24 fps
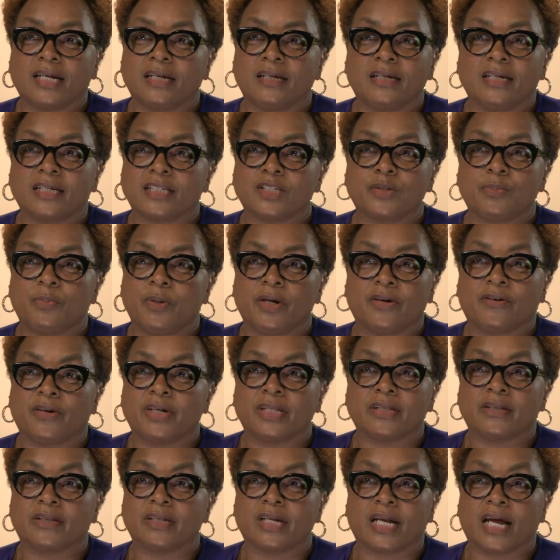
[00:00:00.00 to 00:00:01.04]
an
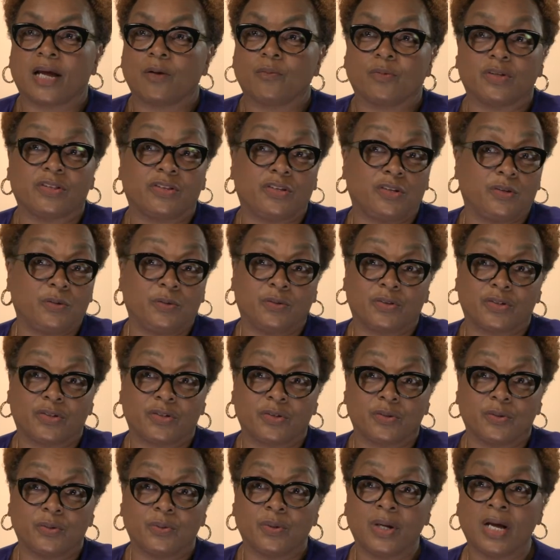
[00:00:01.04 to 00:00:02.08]
experience that I was used
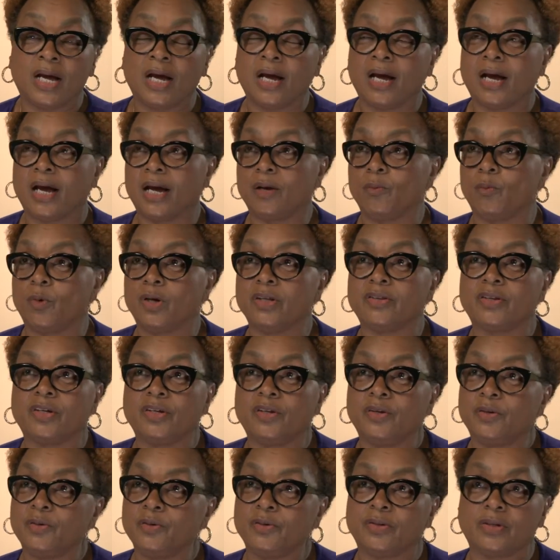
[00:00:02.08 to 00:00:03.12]
to. I
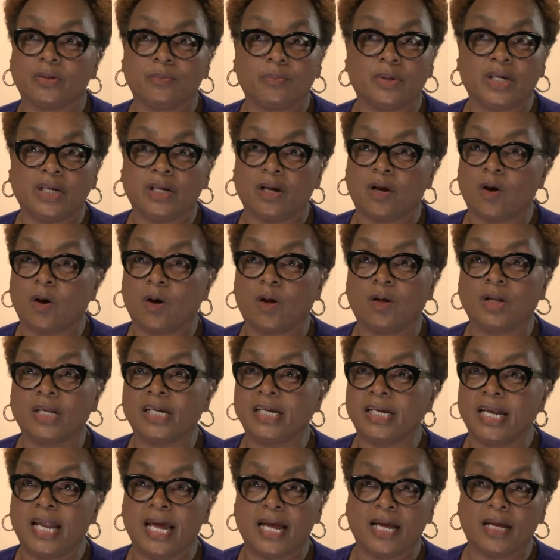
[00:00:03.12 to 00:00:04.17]
wasn't used to being
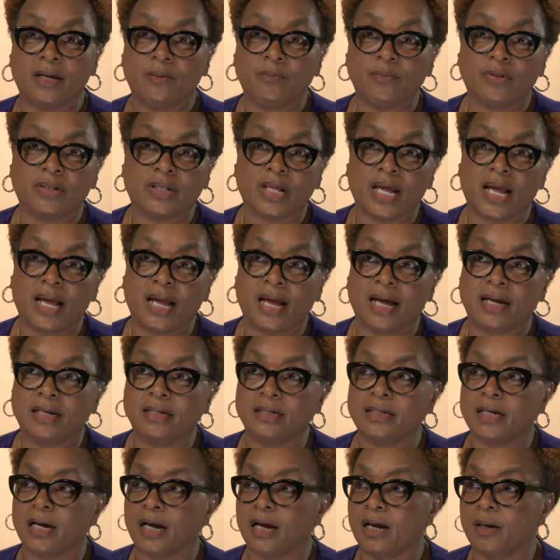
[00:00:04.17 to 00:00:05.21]
calling names,
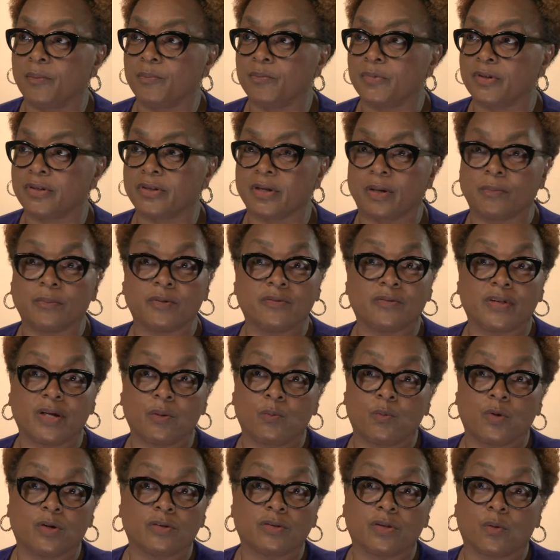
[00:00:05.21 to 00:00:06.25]
and some of
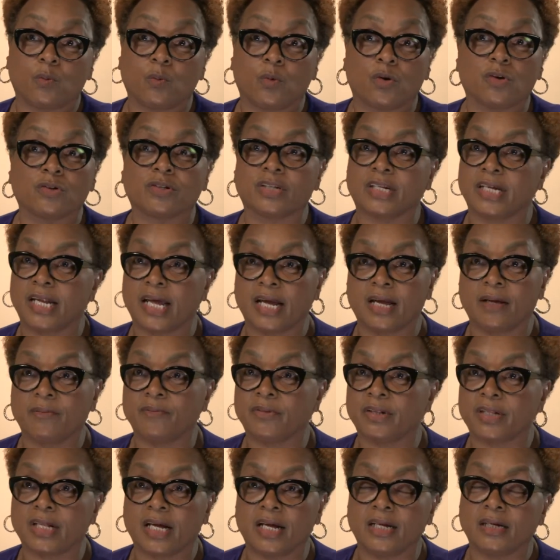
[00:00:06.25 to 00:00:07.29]
them were the worst
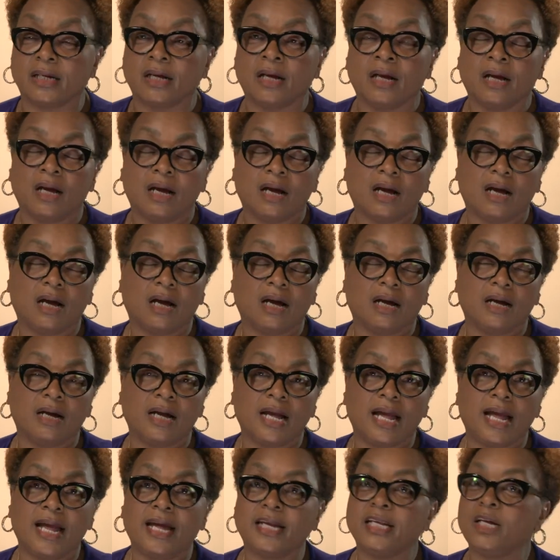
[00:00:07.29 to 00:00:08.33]
names that
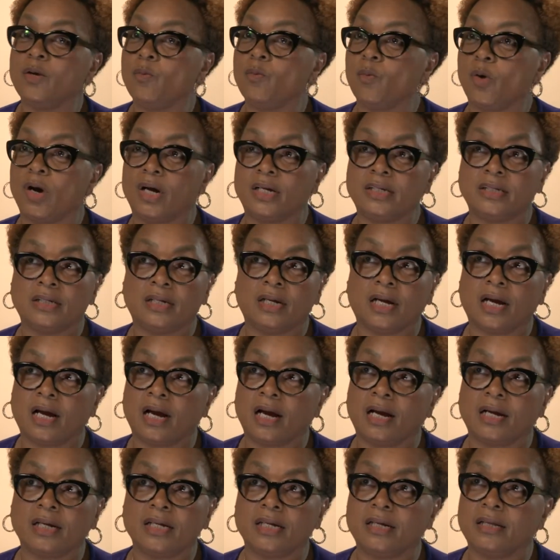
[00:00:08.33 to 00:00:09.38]
anyone
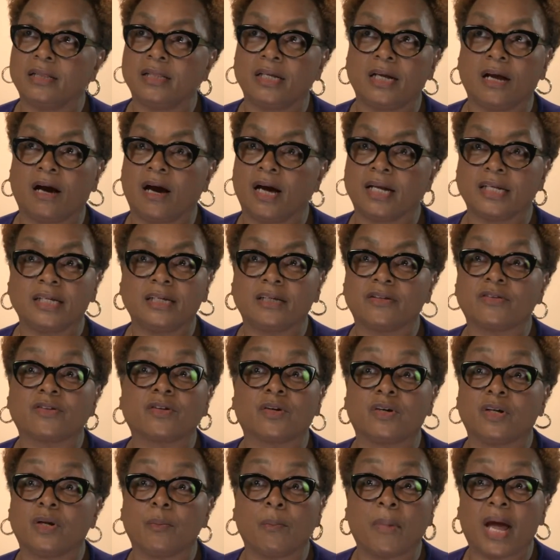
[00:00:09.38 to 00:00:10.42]
in the audience
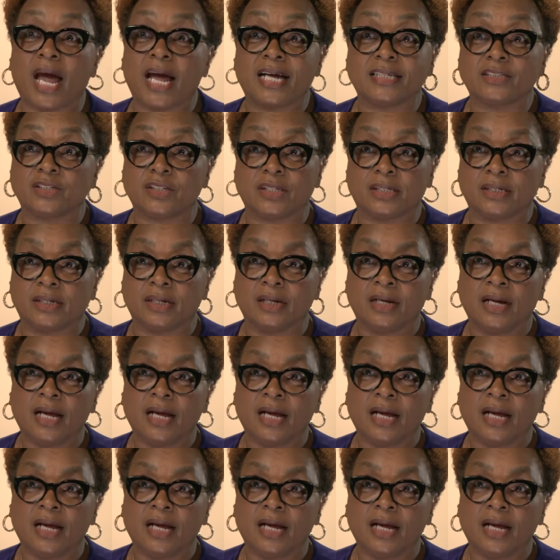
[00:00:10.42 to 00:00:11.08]
could imagine.